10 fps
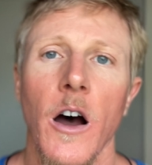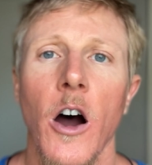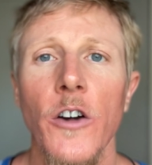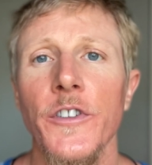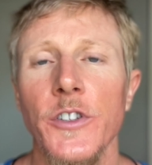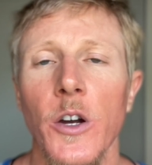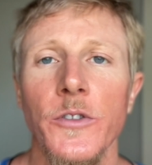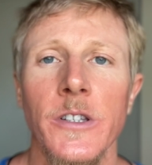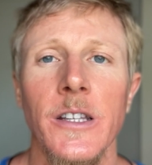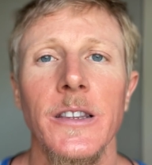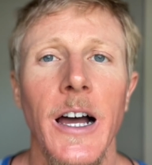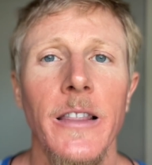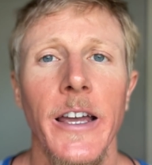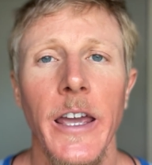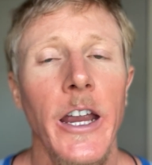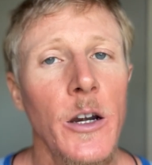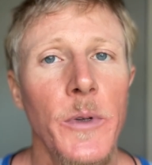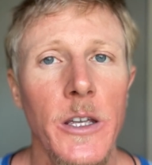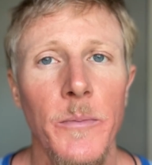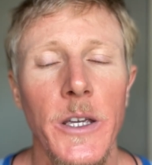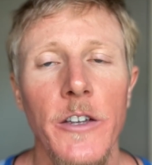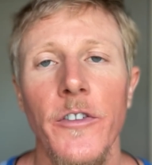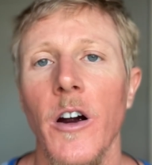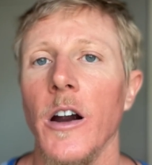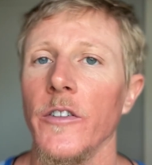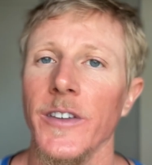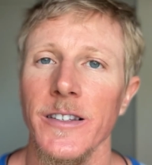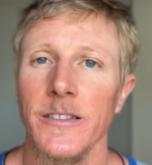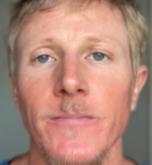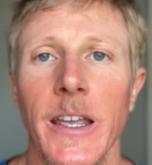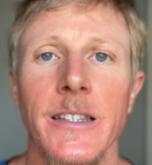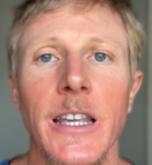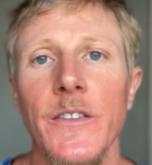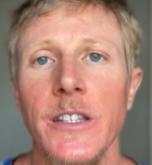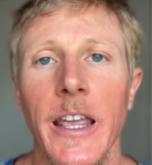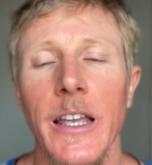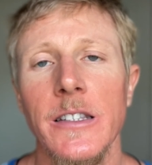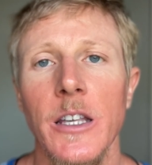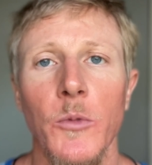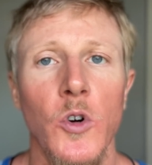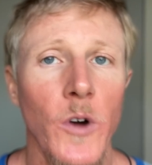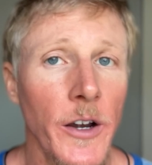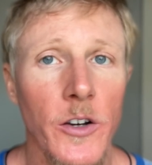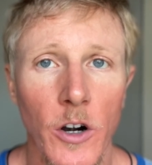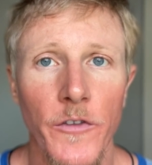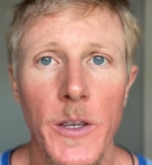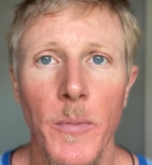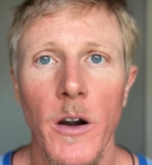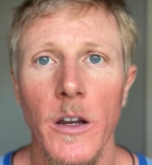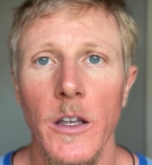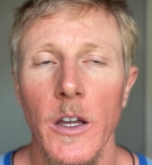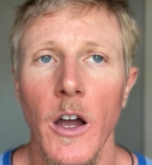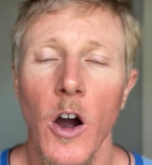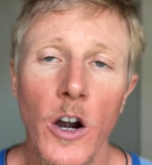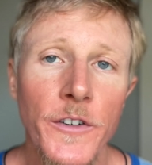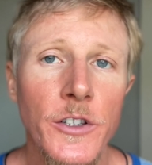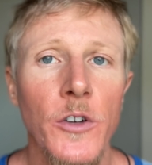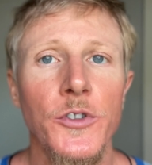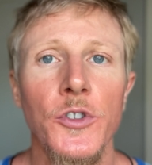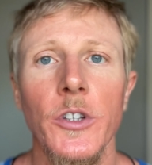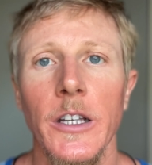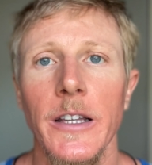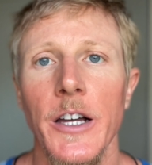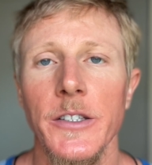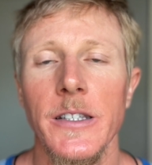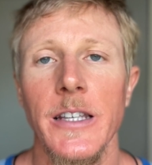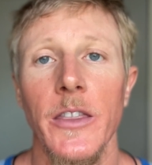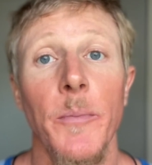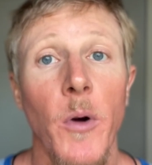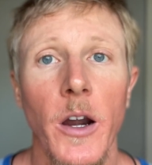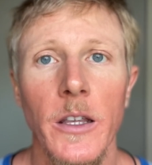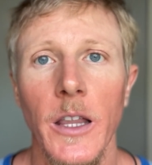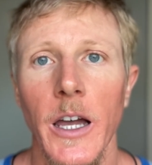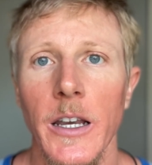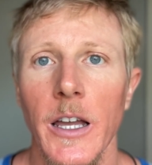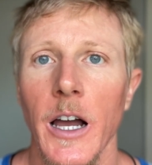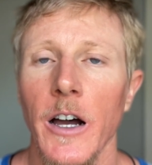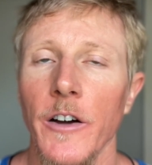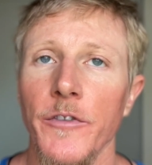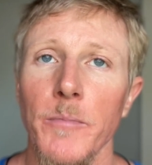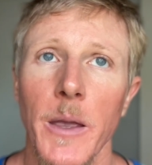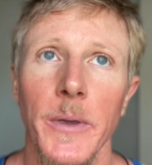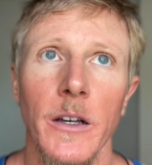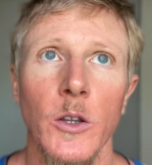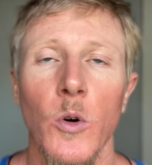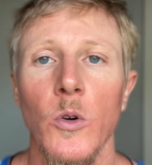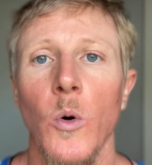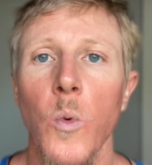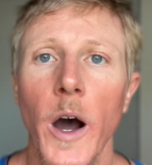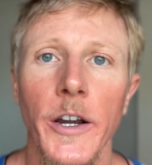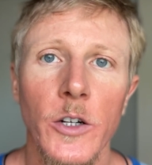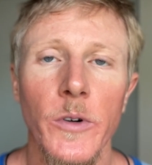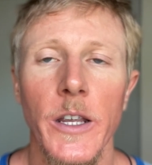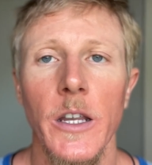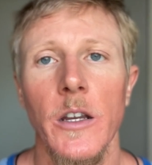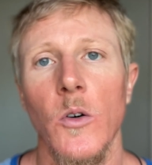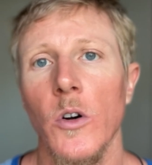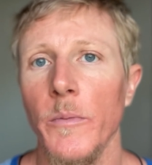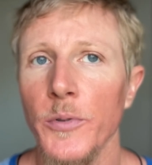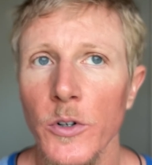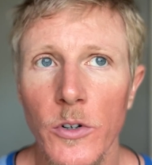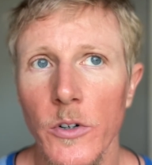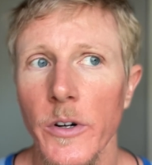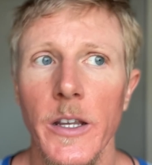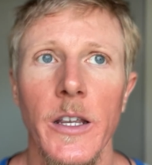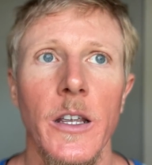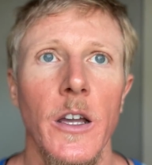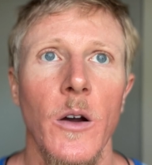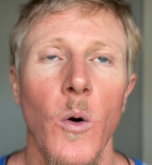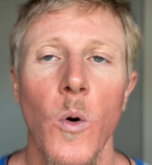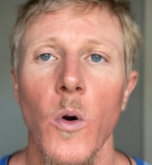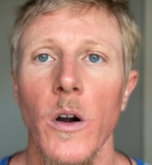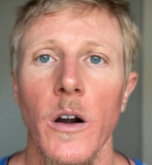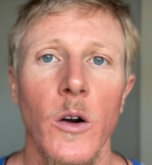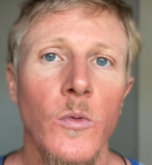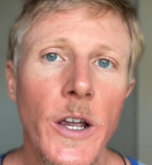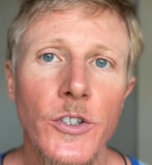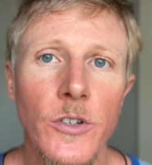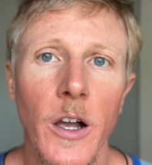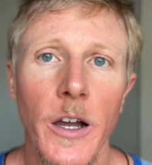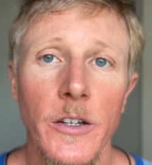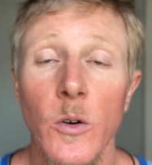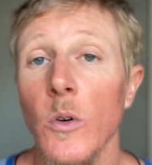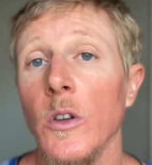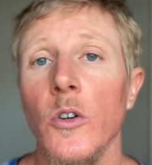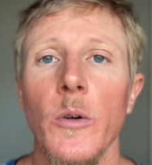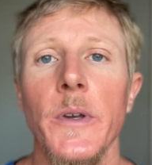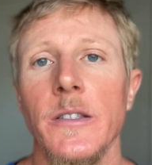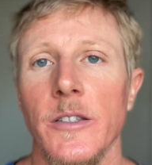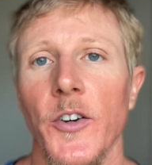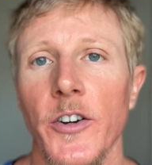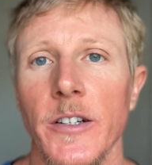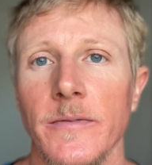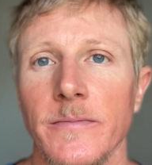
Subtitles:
Harvest Host is a lot like Airbnb for RVs. Instead of staying at some crowded RV park, Harvest Host usually allows you to stay in the parking lot of maybe a local winery or a brewery or a restaurant or a local business owner.